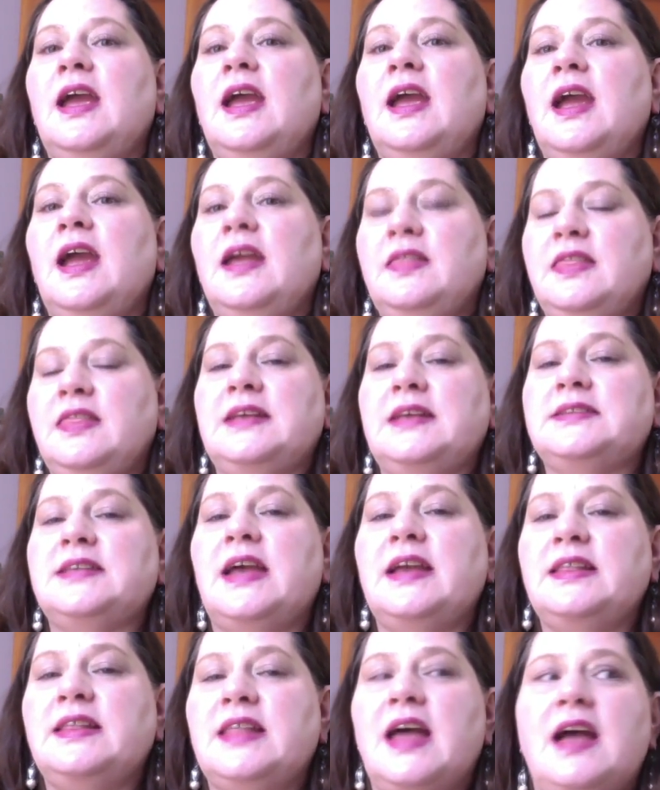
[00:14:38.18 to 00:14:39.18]
and things
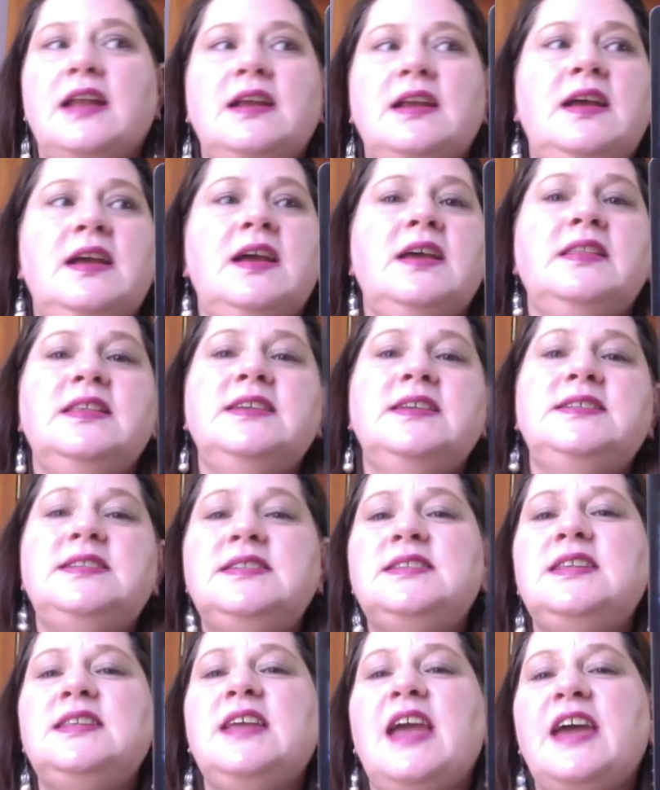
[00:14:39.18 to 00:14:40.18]
like that. This
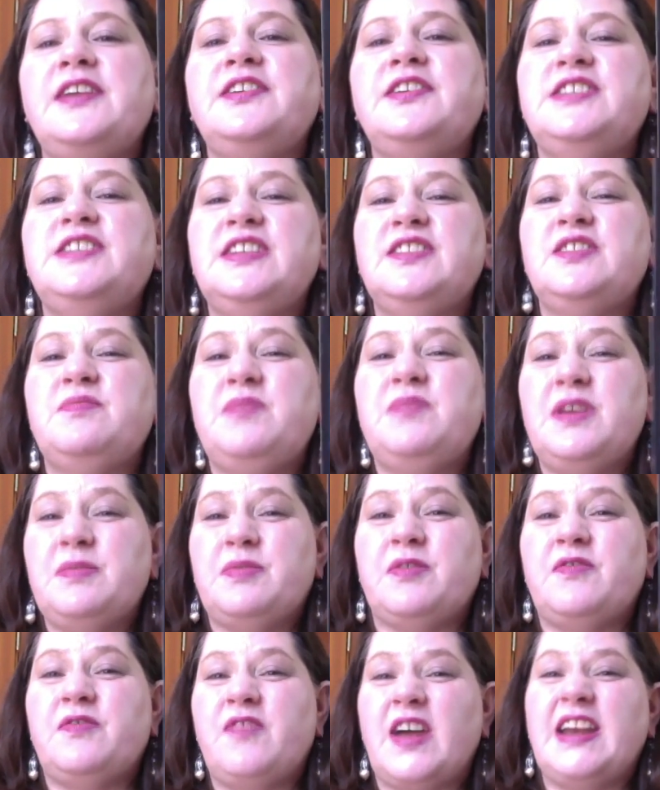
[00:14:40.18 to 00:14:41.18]
is the energy of the
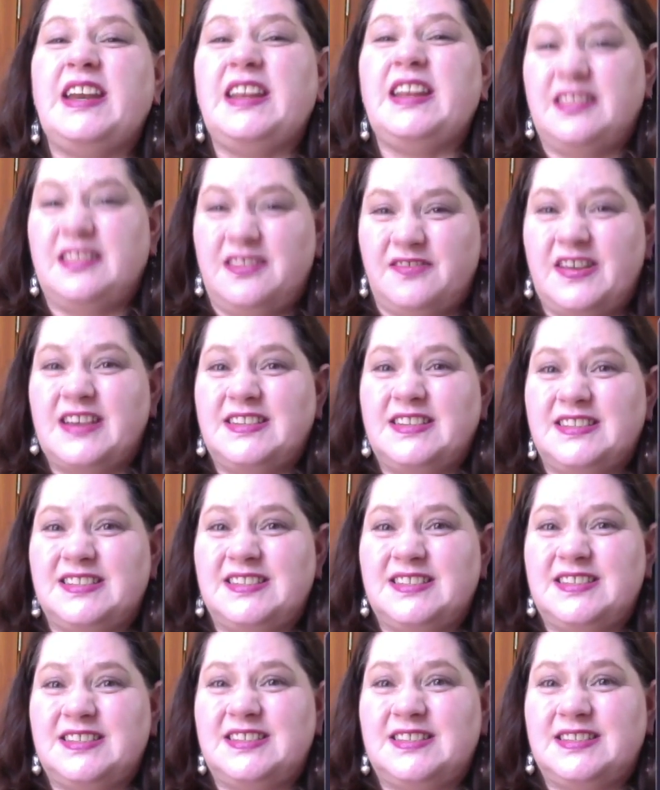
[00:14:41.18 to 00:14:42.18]
people fighting the
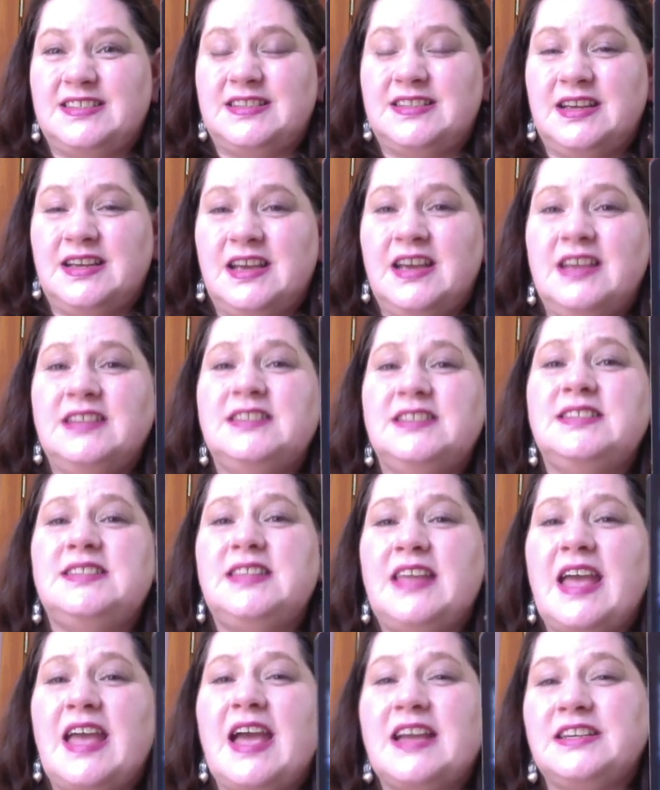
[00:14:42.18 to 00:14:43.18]
racists. This is
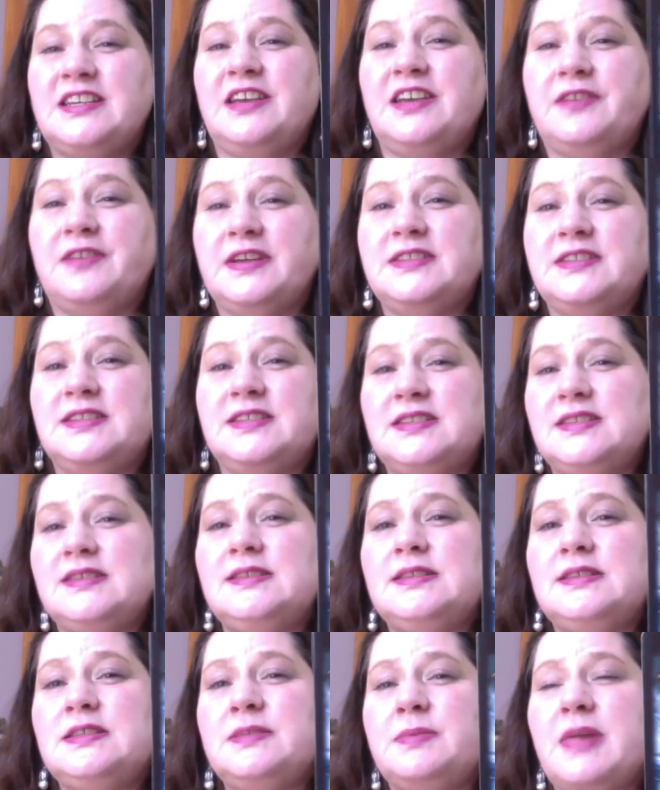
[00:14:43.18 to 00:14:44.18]
the anti racists. This
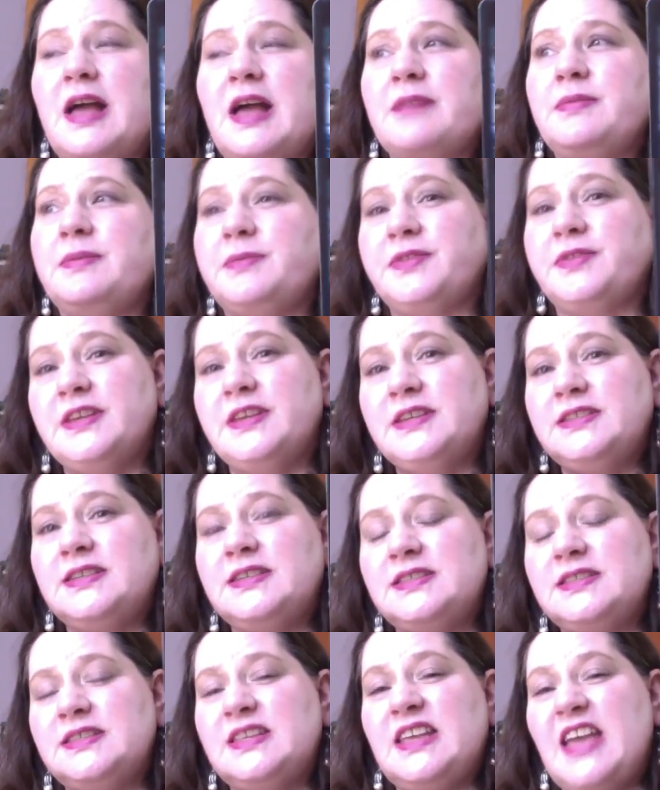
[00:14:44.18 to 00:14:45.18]
is the black people. This
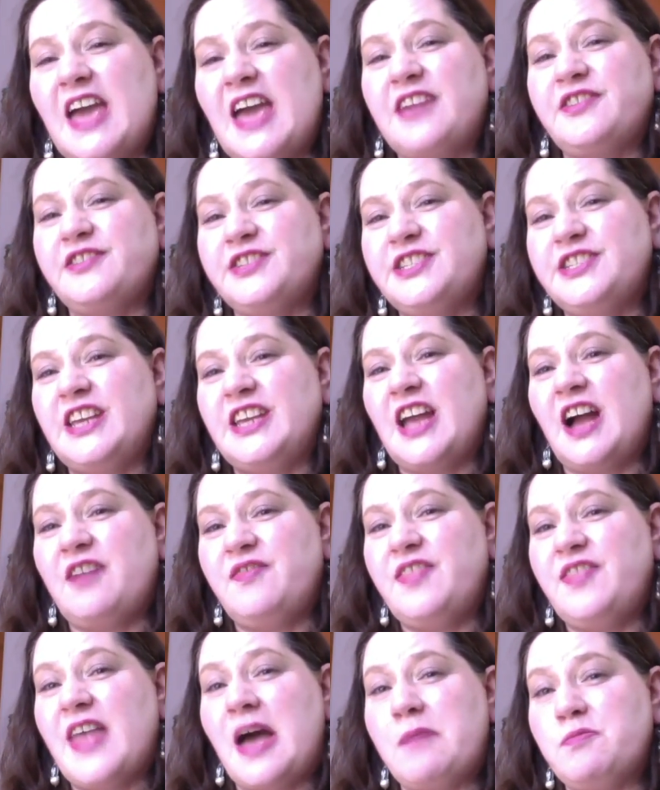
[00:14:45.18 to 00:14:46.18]
is the energy
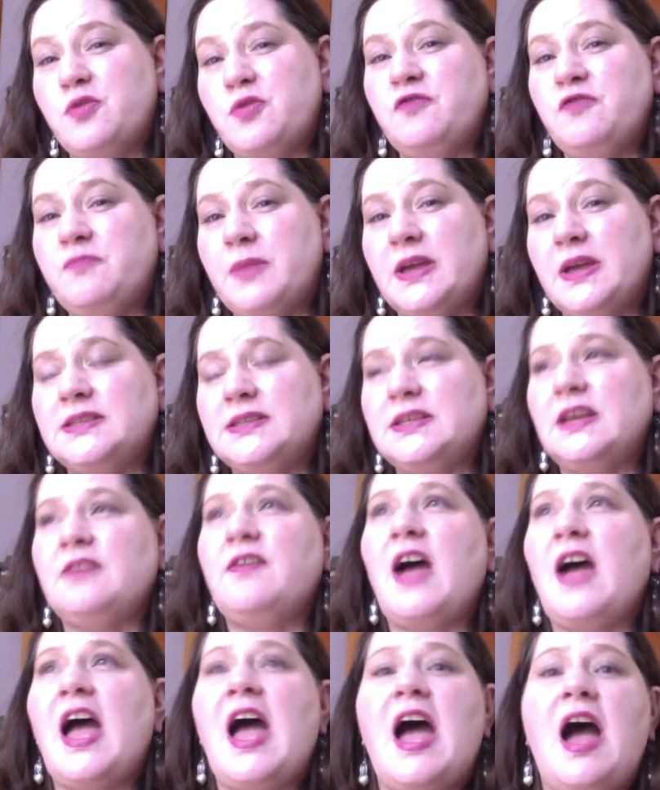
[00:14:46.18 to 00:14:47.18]
of that movement of
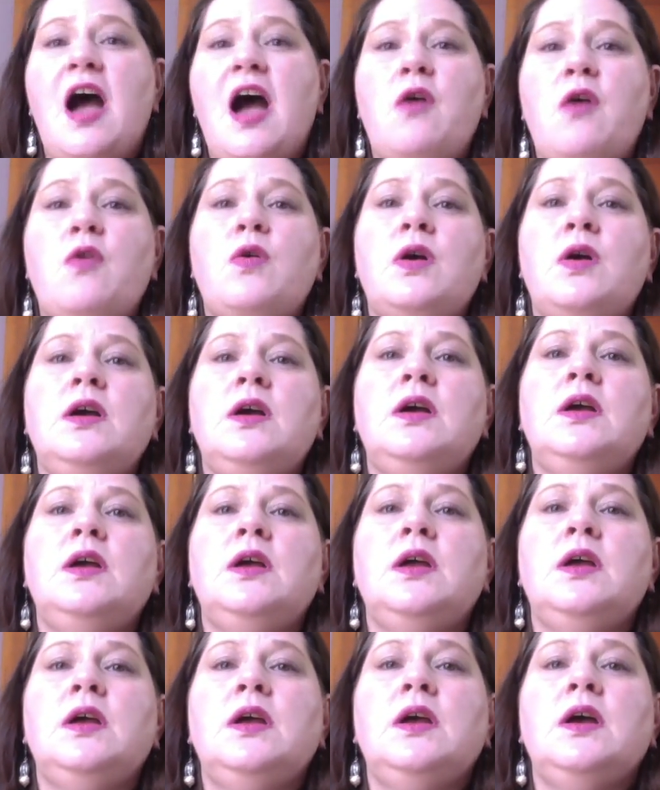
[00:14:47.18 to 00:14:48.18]
how
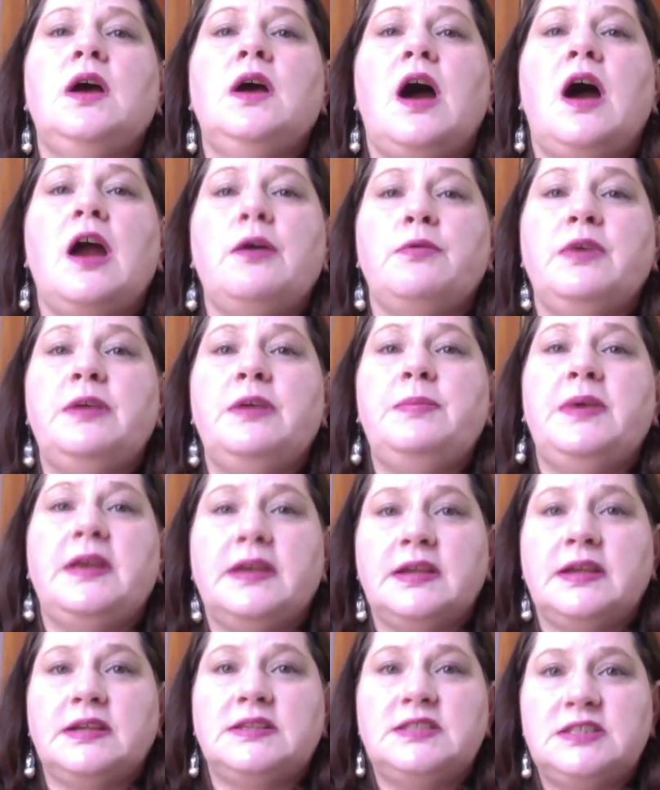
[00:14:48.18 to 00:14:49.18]
are we
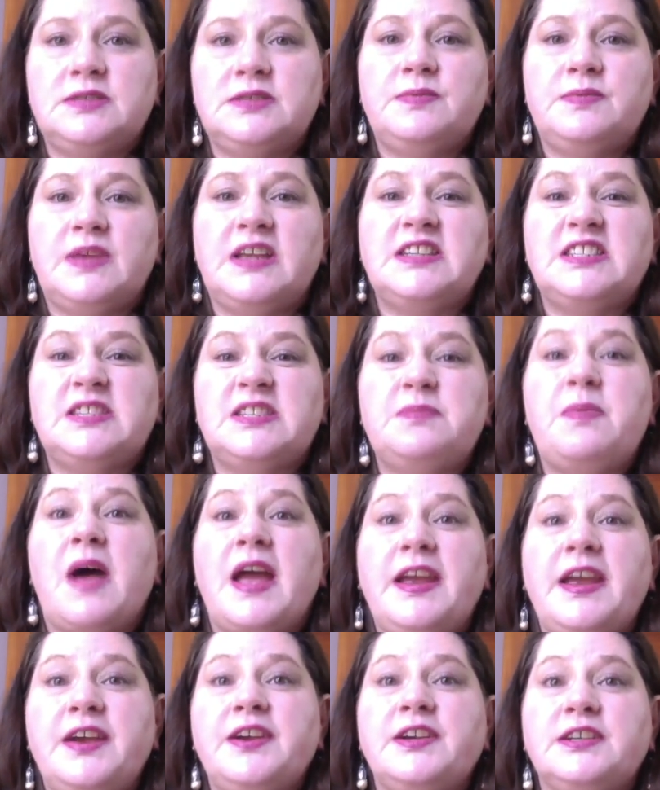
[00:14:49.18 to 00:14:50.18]
being
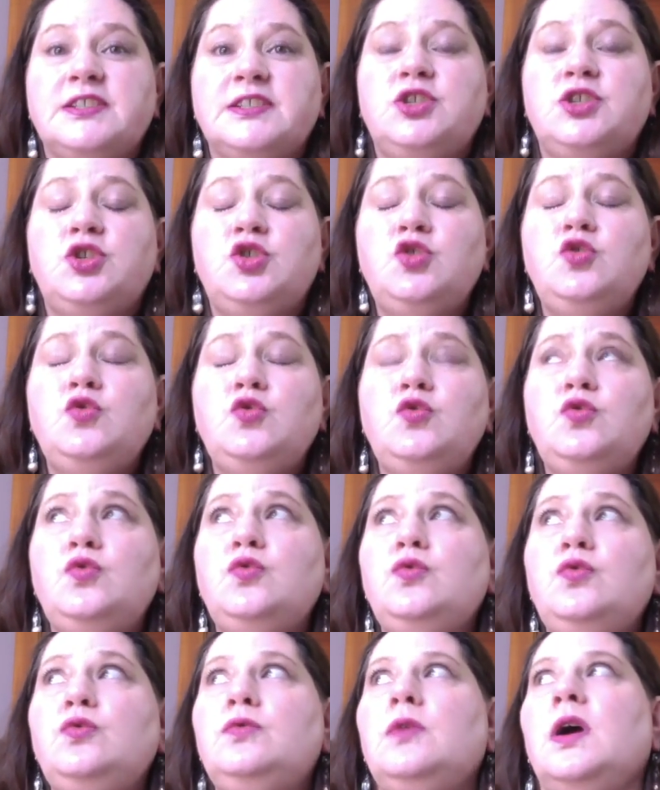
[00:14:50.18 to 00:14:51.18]
inspired
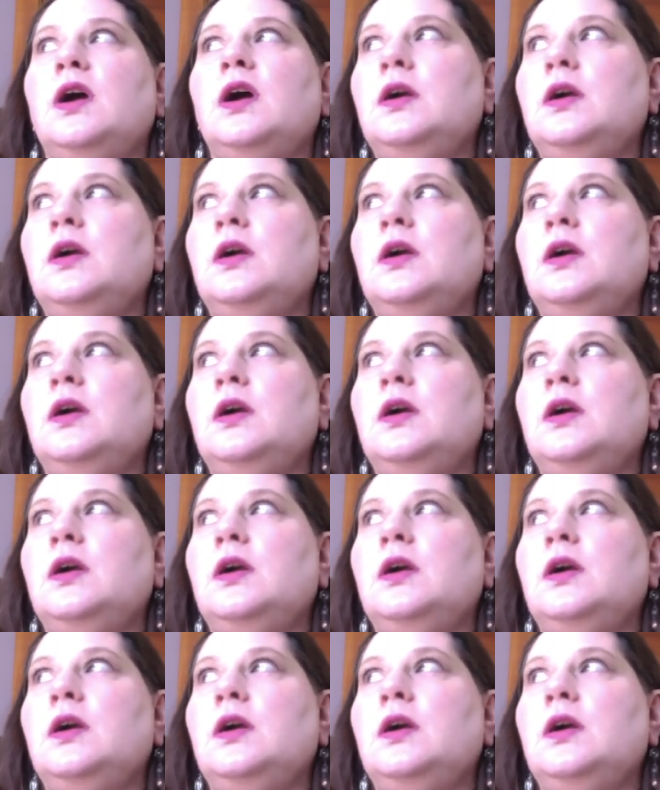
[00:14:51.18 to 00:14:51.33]
to